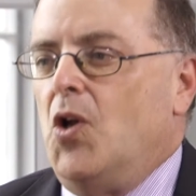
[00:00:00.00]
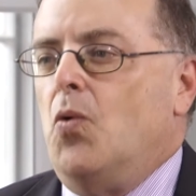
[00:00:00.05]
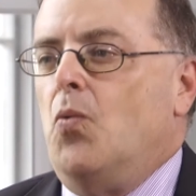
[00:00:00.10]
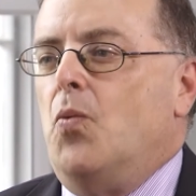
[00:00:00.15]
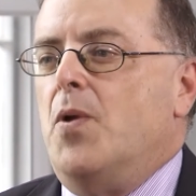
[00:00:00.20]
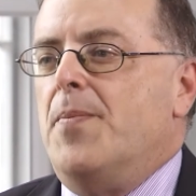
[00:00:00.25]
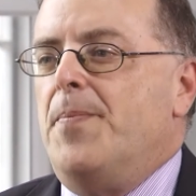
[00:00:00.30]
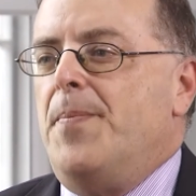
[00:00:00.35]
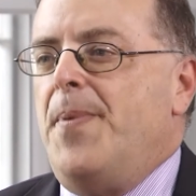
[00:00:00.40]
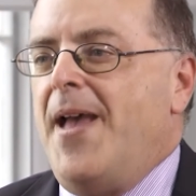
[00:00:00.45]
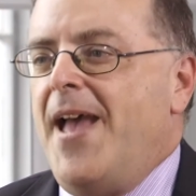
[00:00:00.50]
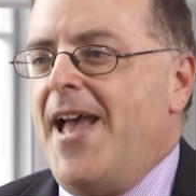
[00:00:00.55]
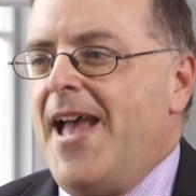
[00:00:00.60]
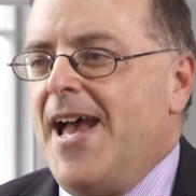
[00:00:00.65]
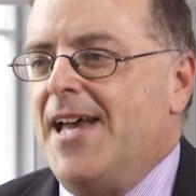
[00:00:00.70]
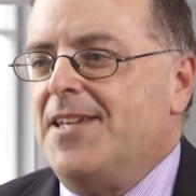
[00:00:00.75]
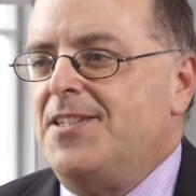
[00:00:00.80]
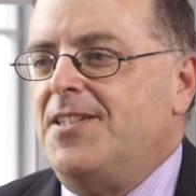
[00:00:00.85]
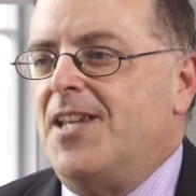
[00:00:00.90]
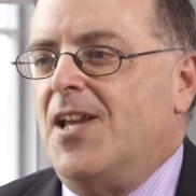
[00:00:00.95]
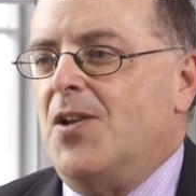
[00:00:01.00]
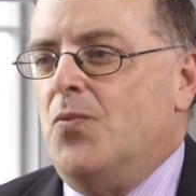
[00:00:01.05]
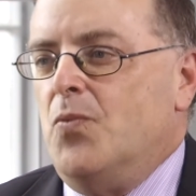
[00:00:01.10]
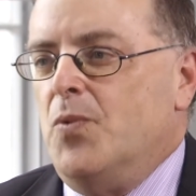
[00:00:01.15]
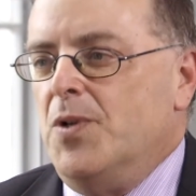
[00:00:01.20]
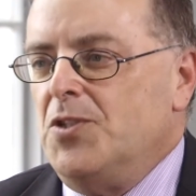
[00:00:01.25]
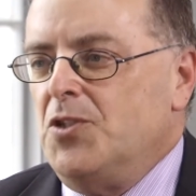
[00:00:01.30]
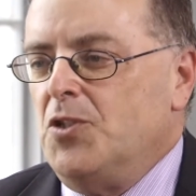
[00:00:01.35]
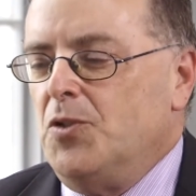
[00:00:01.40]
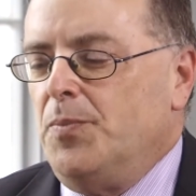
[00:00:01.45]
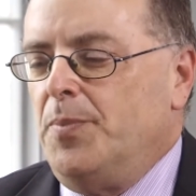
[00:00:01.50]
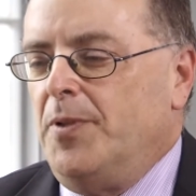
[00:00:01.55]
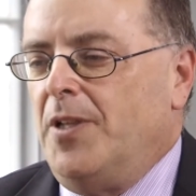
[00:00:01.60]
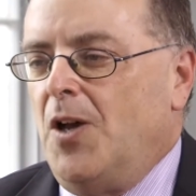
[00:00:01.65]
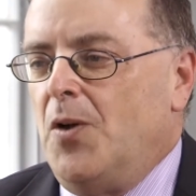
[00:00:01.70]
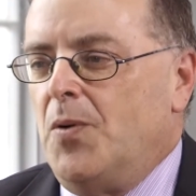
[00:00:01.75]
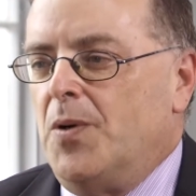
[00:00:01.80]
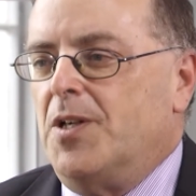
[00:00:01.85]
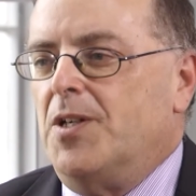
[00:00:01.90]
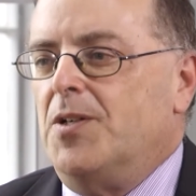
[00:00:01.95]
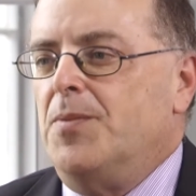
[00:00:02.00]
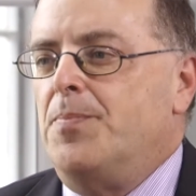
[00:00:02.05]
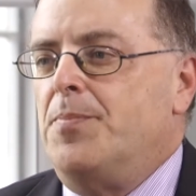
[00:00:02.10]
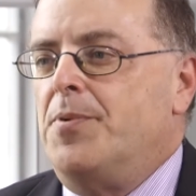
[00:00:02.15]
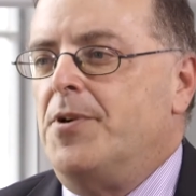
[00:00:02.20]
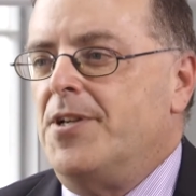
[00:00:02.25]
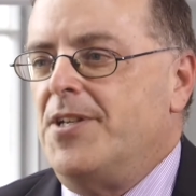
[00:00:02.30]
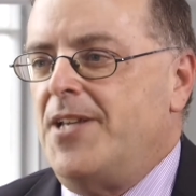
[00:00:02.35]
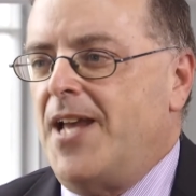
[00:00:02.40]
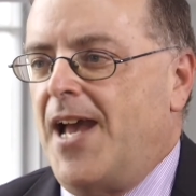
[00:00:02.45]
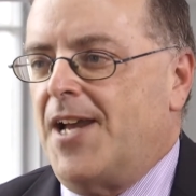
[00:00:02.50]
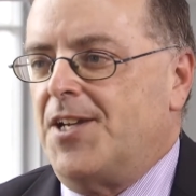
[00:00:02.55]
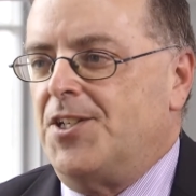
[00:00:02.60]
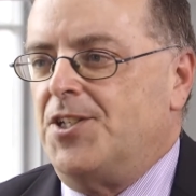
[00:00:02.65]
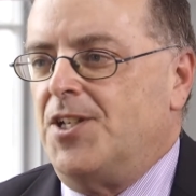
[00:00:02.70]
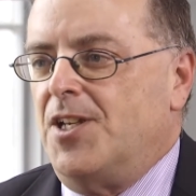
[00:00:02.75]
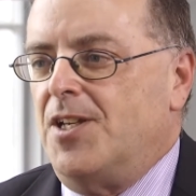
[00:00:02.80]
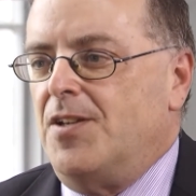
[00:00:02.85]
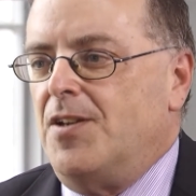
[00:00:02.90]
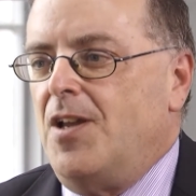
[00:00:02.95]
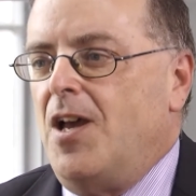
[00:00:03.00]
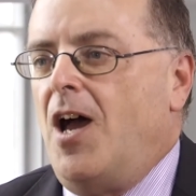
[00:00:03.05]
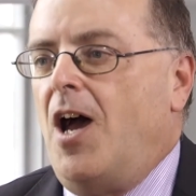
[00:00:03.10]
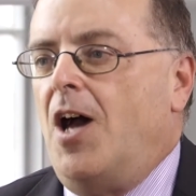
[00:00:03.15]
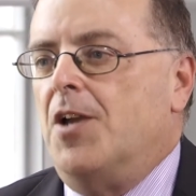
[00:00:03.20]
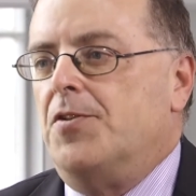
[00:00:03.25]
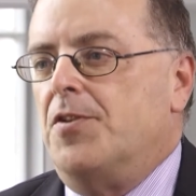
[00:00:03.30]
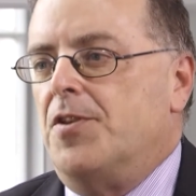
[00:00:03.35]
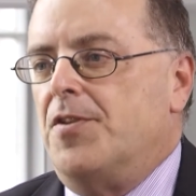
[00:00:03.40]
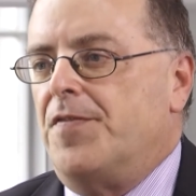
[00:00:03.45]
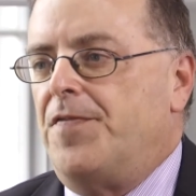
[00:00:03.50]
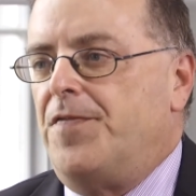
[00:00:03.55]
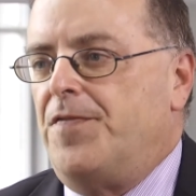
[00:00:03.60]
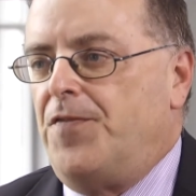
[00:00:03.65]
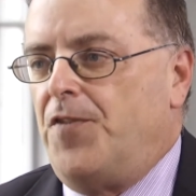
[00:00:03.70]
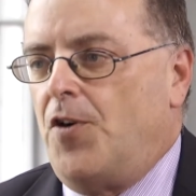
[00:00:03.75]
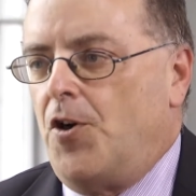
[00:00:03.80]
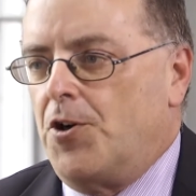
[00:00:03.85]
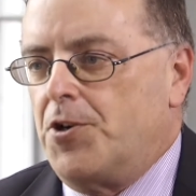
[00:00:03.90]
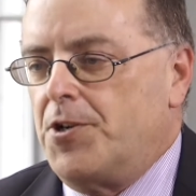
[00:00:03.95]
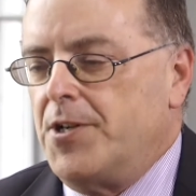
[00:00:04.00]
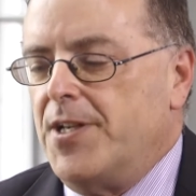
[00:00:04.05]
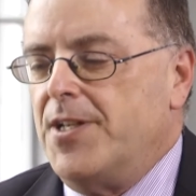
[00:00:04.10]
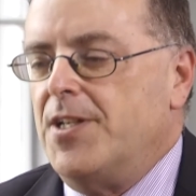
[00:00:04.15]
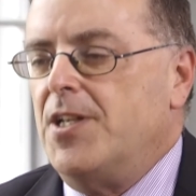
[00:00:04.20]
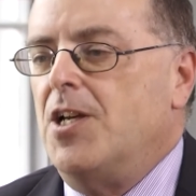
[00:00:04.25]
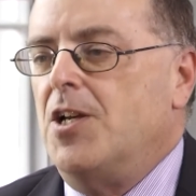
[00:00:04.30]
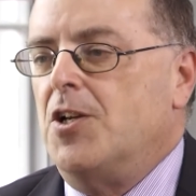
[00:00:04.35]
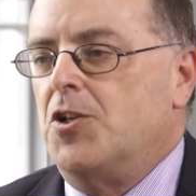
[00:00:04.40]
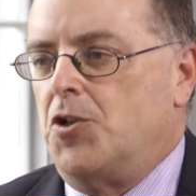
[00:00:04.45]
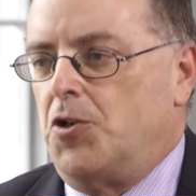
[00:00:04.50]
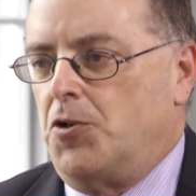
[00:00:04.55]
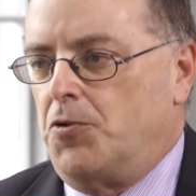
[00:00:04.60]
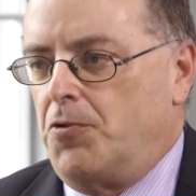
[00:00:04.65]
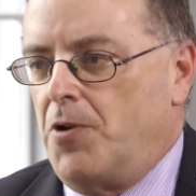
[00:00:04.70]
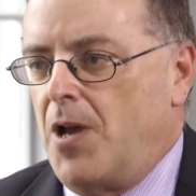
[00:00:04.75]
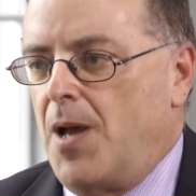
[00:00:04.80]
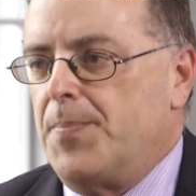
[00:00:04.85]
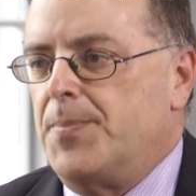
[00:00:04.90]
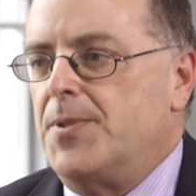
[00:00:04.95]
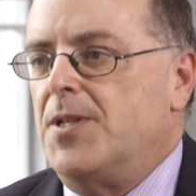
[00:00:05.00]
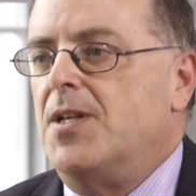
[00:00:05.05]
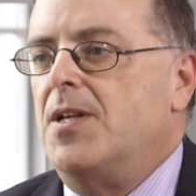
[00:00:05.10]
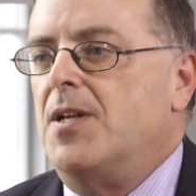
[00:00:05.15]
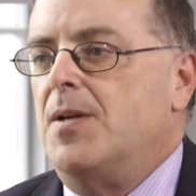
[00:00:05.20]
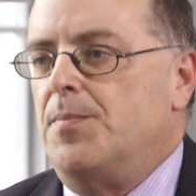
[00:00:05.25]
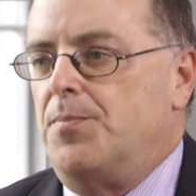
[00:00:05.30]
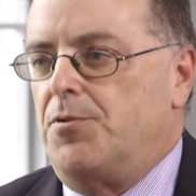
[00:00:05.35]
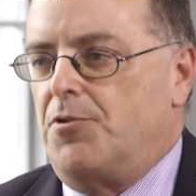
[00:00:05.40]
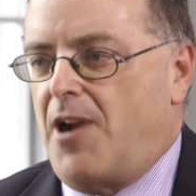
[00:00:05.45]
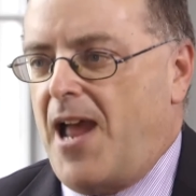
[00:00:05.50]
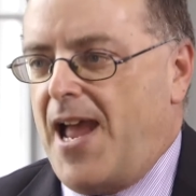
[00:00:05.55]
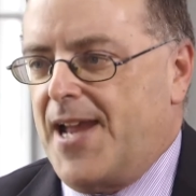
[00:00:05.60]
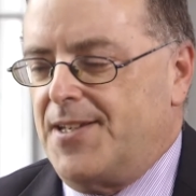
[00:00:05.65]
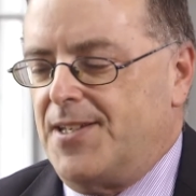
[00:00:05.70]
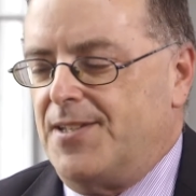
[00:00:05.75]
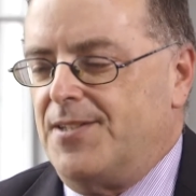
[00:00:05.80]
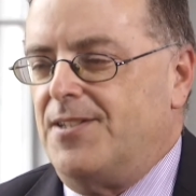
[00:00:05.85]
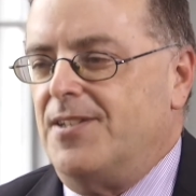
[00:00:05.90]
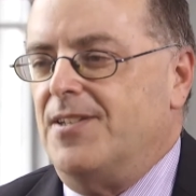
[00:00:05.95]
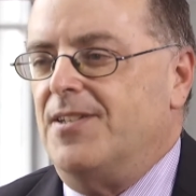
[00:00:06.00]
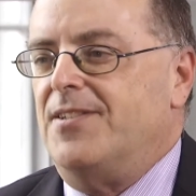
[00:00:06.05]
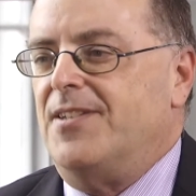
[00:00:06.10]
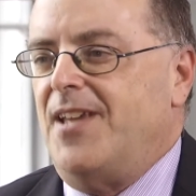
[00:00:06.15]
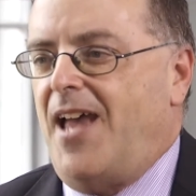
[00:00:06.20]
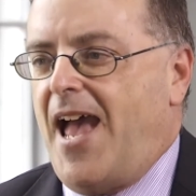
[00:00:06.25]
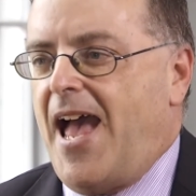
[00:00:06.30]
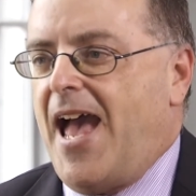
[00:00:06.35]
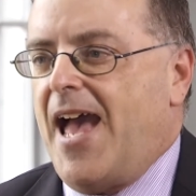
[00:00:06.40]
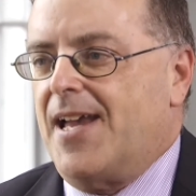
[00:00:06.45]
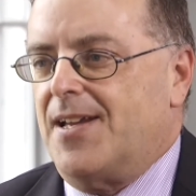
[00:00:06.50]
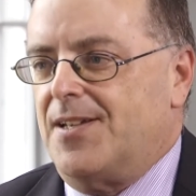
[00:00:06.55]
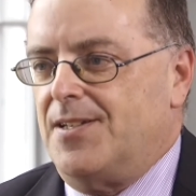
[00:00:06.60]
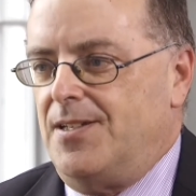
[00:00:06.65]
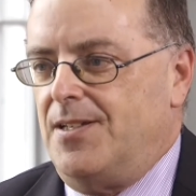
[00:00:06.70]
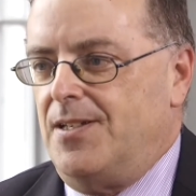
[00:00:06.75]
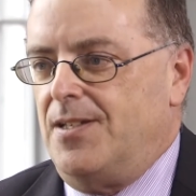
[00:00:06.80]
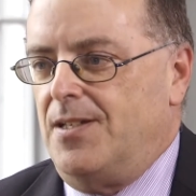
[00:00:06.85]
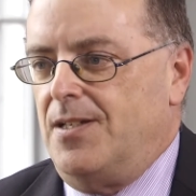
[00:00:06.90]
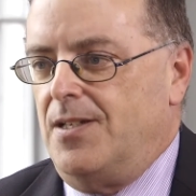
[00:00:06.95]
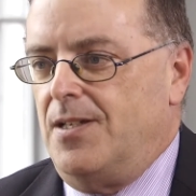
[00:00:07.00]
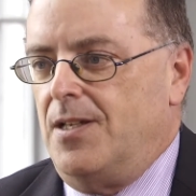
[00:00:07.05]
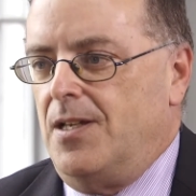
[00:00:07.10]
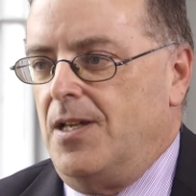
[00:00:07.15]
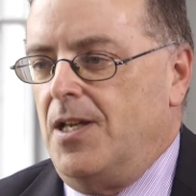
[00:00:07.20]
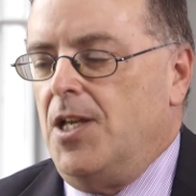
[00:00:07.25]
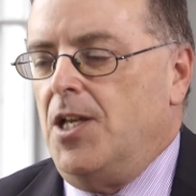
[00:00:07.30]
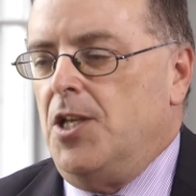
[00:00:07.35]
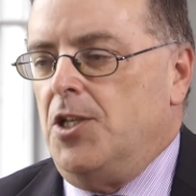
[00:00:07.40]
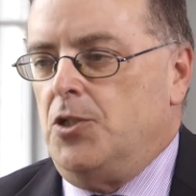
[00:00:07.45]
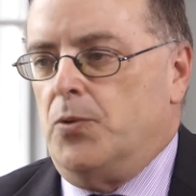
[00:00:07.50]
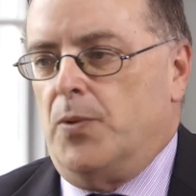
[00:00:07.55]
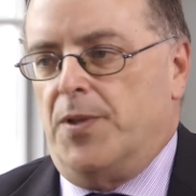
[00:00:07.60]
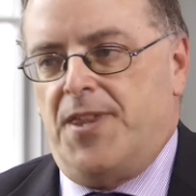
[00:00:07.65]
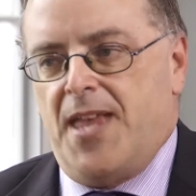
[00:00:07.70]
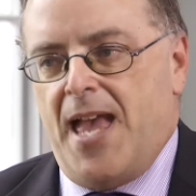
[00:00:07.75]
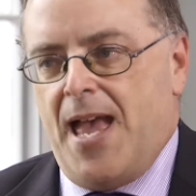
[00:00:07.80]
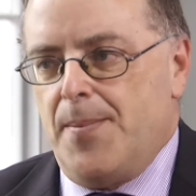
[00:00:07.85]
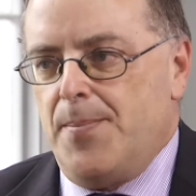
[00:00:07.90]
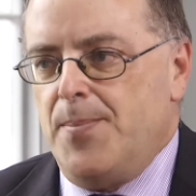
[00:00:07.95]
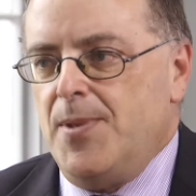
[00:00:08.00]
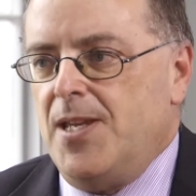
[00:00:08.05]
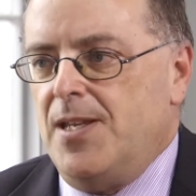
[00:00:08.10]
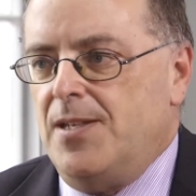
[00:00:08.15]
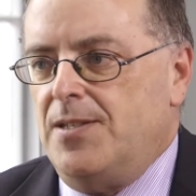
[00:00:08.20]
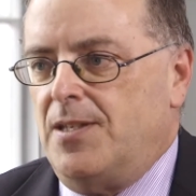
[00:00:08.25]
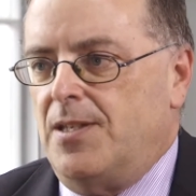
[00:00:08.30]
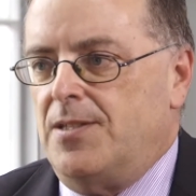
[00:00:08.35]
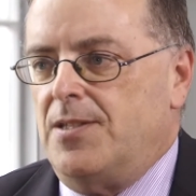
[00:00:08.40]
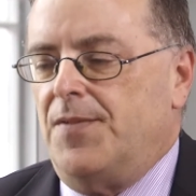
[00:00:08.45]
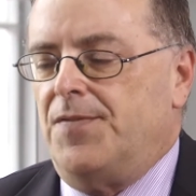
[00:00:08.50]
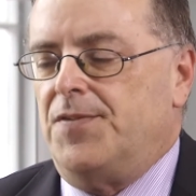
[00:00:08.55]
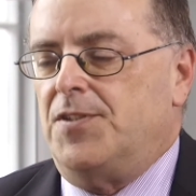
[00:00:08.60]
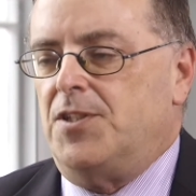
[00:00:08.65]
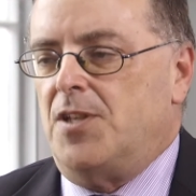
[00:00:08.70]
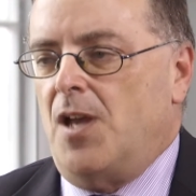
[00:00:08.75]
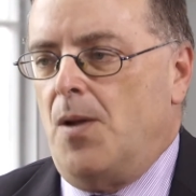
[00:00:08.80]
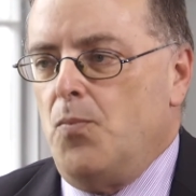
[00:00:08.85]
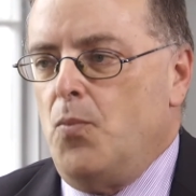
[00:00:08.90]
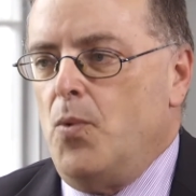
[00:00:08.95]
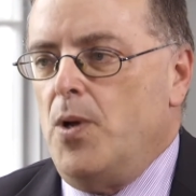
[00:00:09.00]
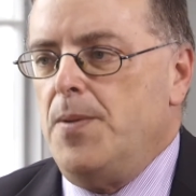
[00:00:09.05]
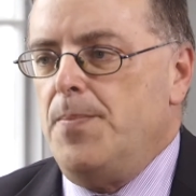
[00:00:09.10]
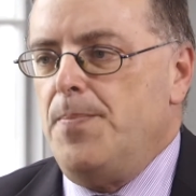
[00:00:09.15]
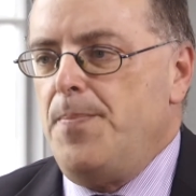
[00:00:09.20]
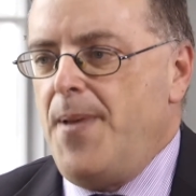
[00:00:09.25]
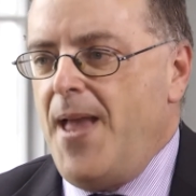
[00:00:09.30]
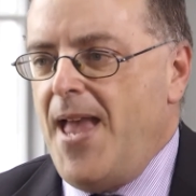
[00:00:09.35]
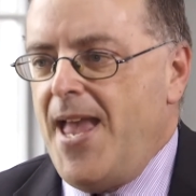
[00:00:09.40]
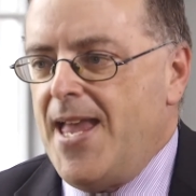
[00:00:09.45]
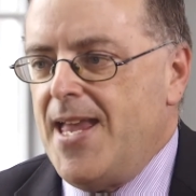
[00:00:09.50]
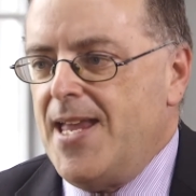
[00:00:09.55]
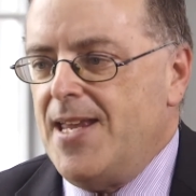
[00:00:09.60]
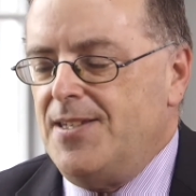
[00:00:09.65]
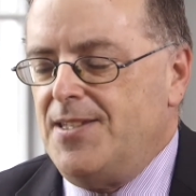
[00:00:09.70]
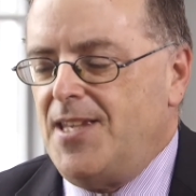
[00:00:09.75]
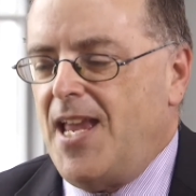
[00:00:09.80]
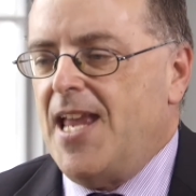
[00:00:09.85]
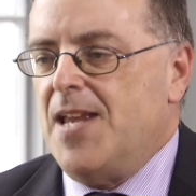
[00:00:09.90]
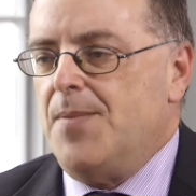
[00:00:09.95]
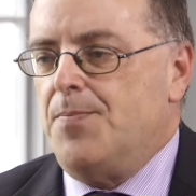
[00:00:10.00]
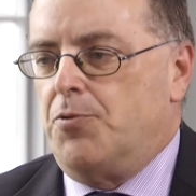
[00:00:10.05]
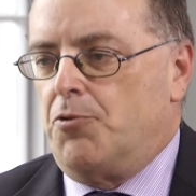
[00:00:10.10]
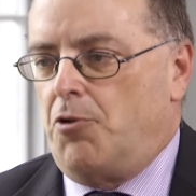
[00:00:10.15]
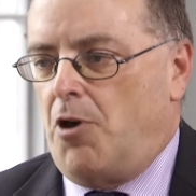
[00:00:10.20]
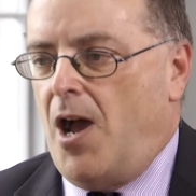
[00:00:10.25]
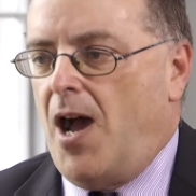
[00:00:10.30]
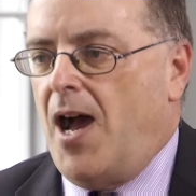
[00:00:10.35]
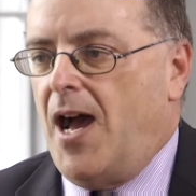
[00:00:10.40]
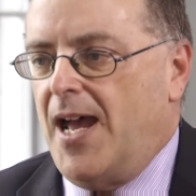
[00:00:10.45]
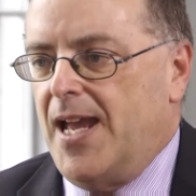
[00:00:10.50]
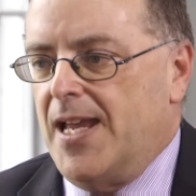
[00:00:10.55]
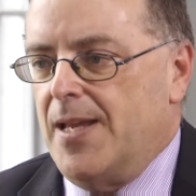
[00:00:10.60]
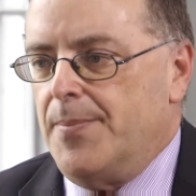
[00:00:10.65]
we passed a whistleblower protection under the Foreign Corrupt Practices Act. So what that means is if someone pays a bribe